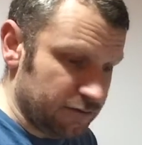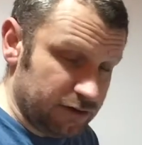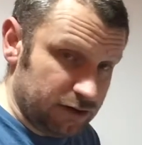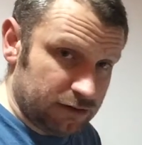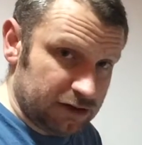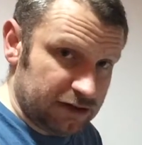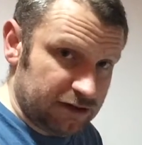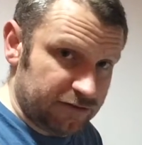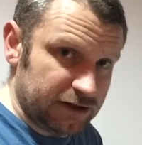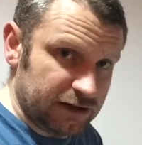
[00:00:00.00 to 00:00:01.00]
video on
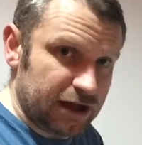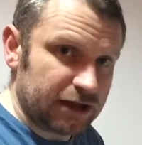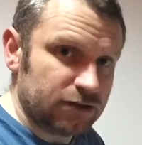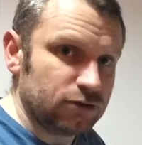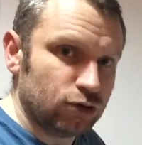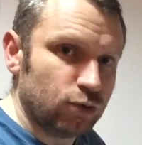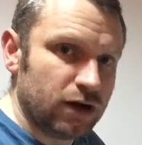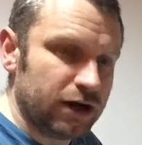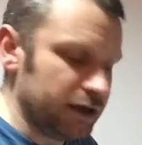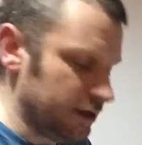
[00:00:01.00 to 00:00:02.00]
the filler there, you'll know
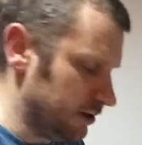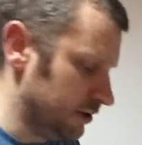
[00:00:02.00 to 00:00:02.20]
why.